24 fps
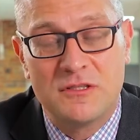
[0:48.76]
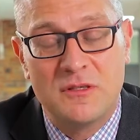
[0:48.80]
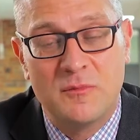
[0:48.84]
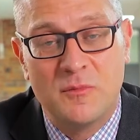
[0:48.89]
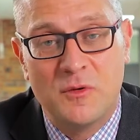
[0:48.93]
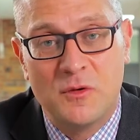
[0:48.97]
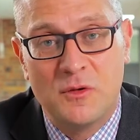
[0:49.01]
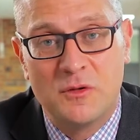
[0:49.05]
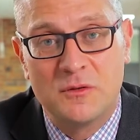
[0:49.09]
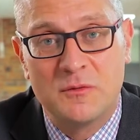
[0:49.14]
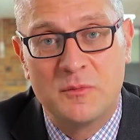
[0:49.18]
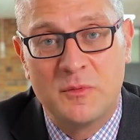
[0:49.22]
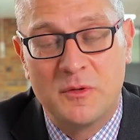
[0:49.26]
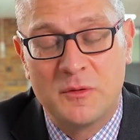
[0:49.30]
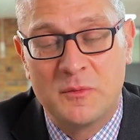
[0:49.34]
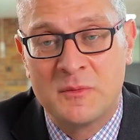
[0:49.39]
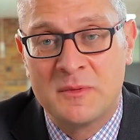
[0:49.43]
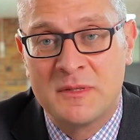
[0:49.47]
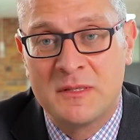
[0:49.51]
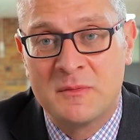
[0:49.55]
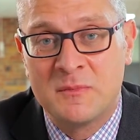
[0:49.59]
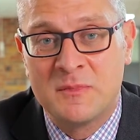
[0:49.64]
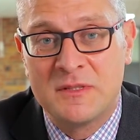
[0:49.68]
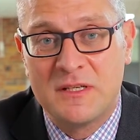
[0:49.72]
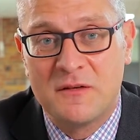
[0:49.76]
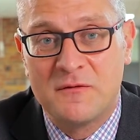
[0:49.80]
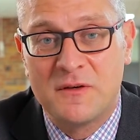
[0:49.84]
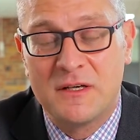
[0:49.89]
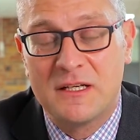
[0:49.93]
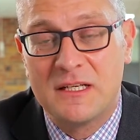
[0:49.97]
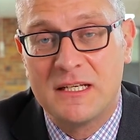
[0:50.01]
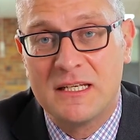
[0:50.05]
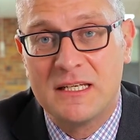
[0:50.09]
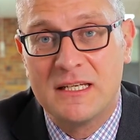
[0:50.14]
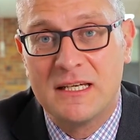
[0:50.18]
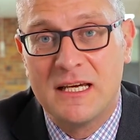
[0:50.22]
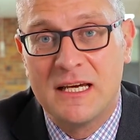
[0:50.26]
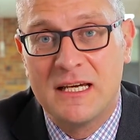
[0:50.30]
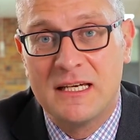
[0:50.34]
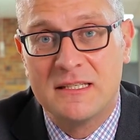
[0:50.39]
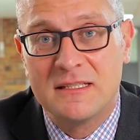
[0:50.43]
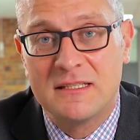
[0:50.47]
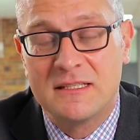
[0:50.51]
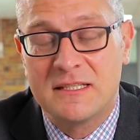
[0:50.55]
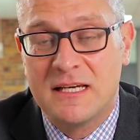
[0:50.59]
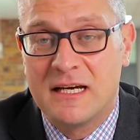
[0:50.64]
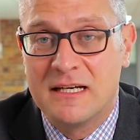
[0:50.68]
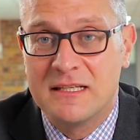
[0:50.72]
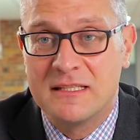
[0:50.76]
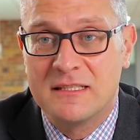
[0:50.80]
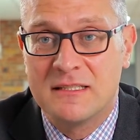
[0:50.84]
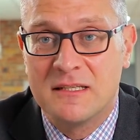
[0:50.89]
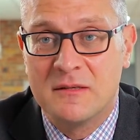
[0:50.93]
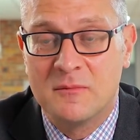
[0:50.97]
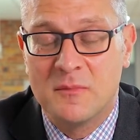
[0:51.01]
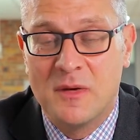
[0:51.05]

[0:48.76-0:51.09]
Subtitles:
the board, but specifically in science and